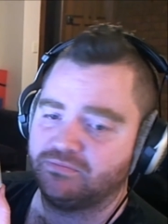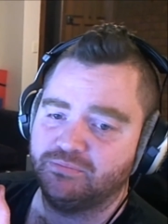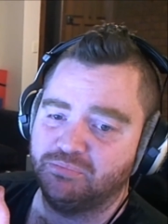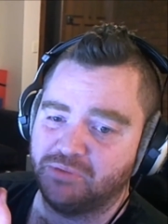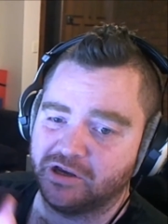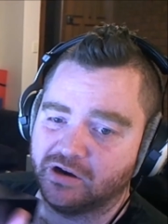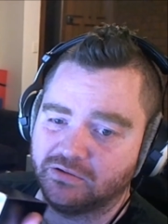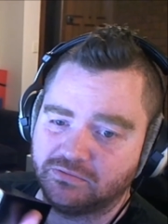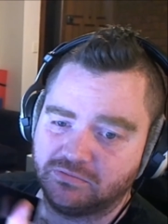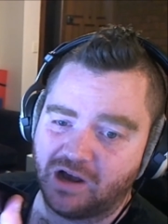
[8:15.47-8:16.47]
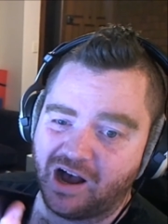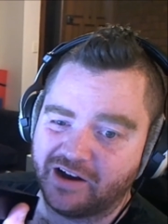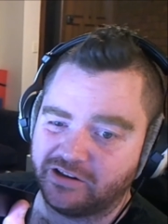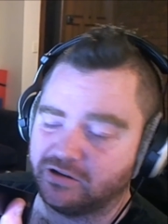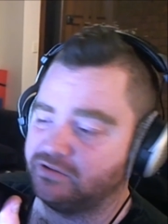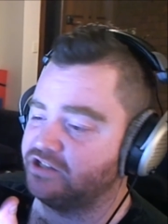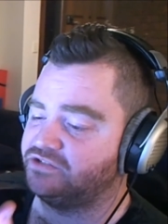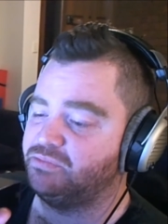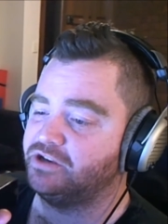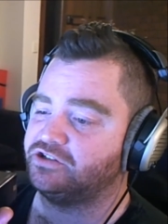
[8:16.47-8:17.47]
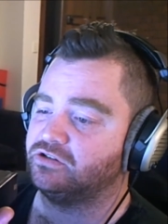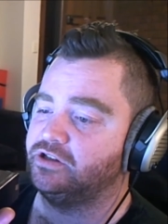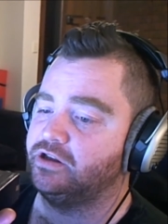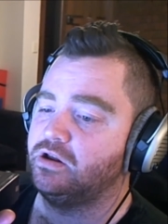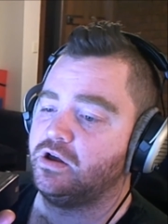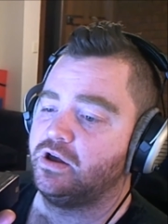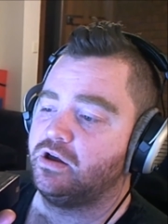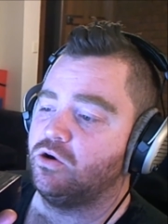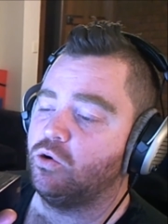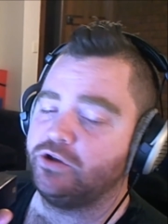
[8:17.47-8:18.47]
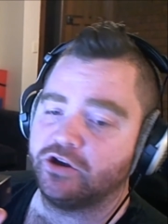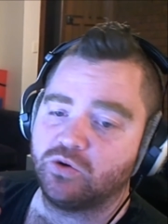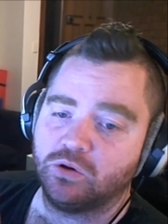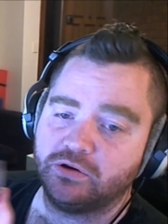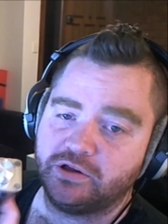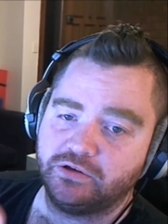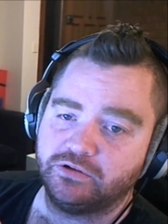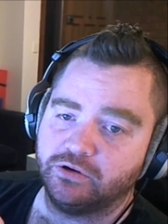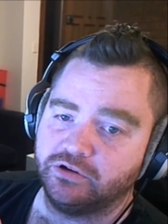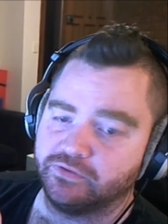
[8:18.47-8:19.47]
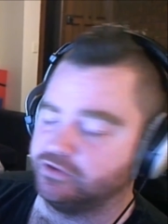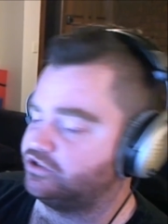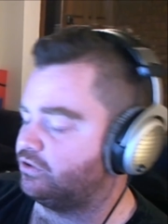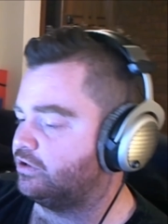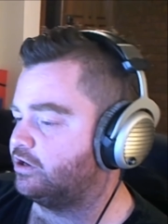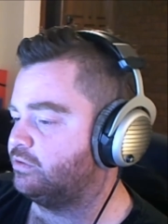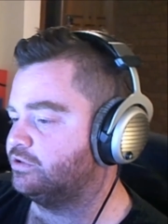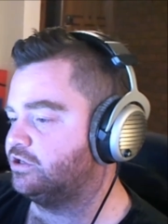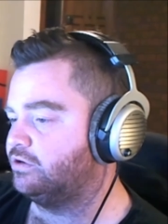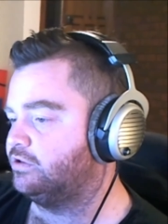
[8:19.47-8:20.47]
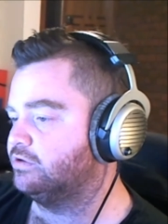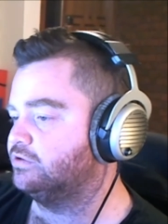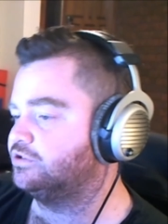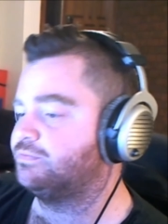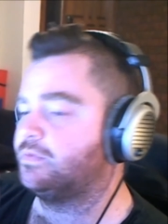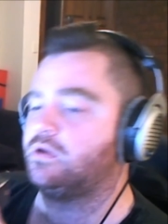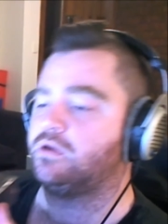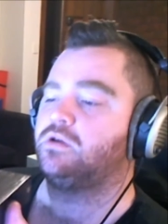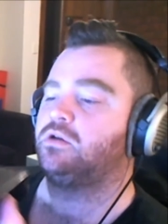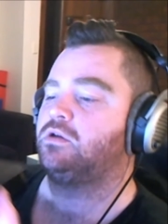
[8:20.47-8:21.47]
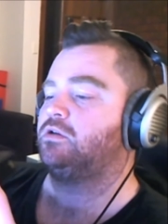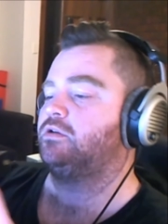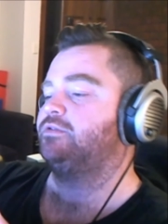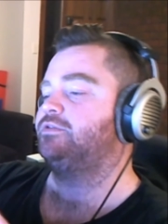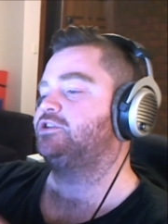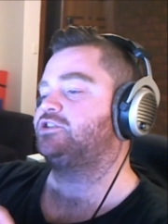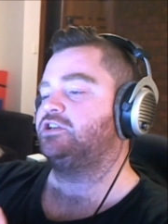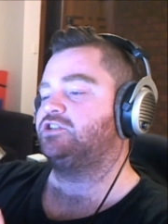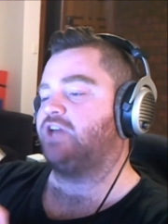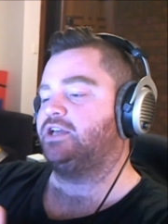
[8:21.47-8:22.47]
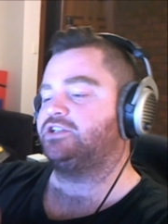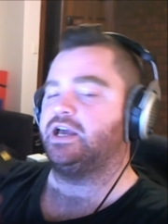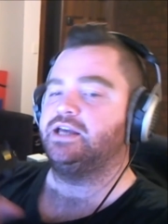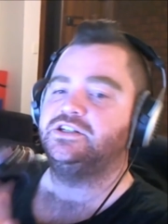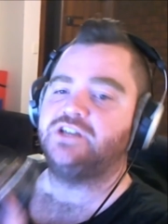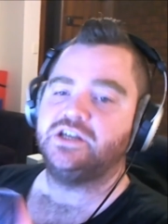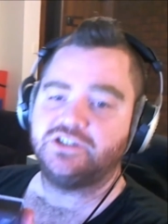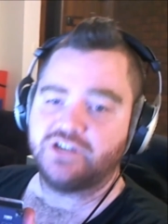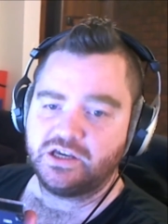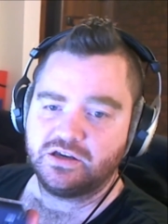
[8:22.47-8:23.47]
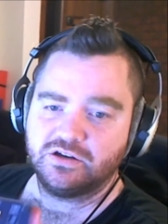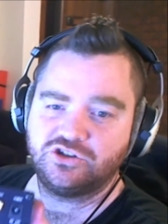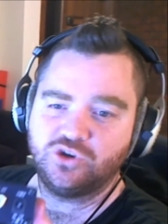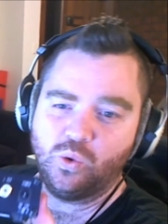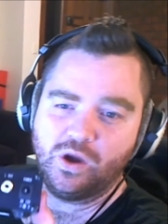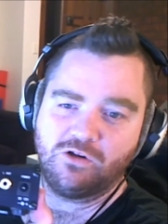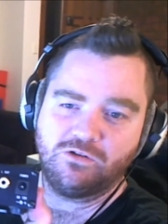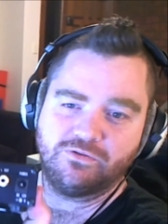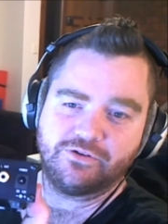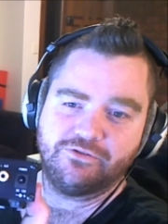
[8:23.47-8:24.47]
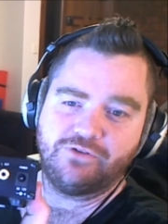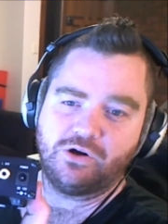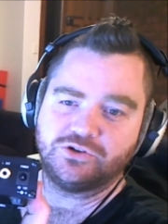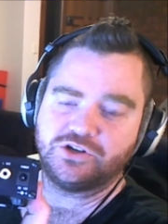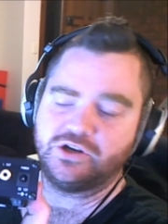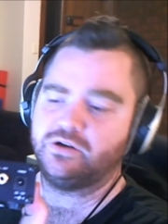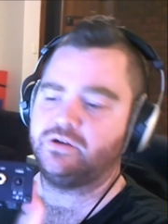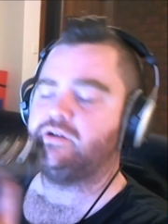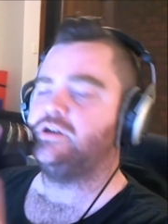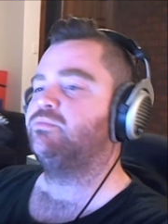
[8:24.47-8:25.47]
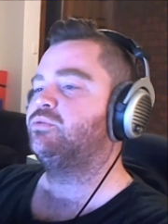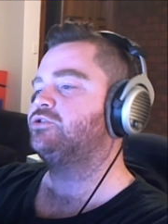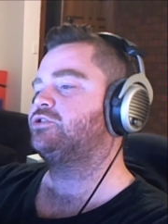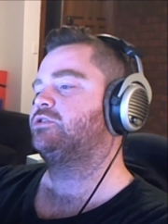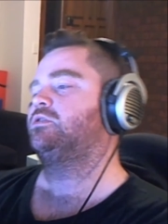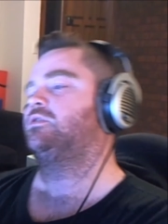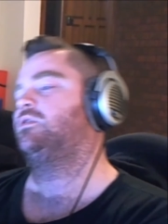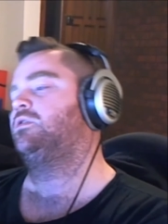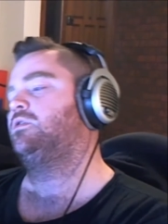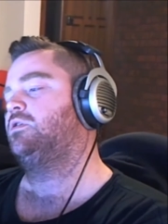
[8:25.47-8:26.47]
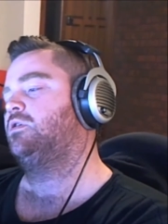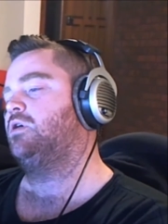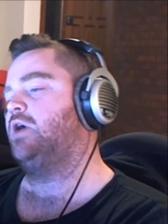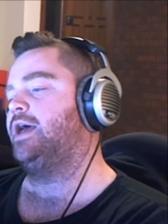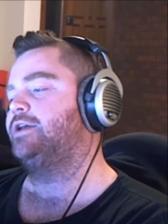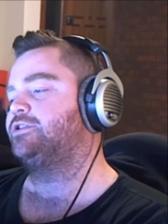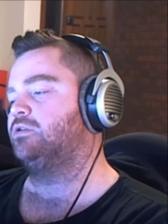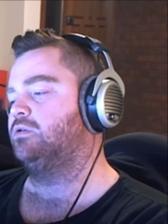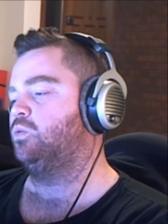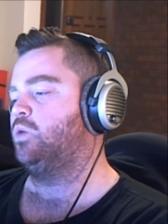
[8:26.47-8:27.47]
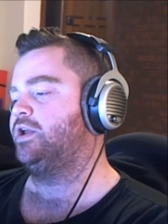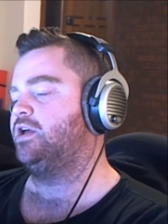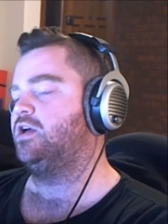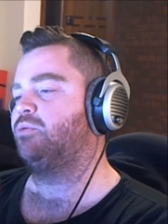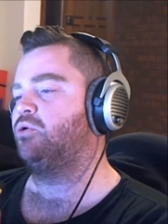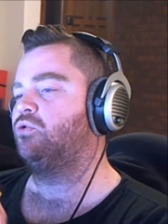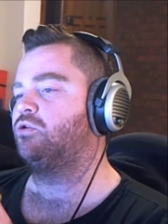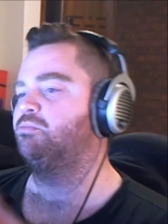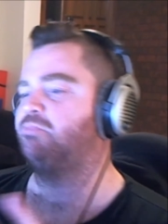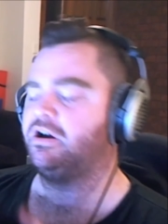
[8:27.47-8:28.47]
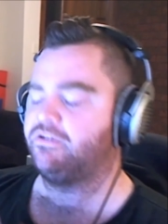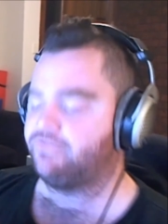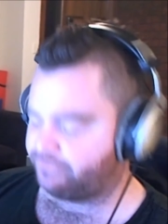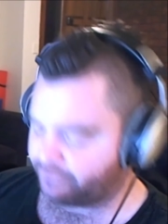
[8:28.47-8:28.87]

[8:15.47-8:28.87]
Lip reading: bigger, hardier. That's basically it. Audio quality, no difference. Don't let anyone tell you there is. This thing takes a DC 12 volt input at 1 amp or above.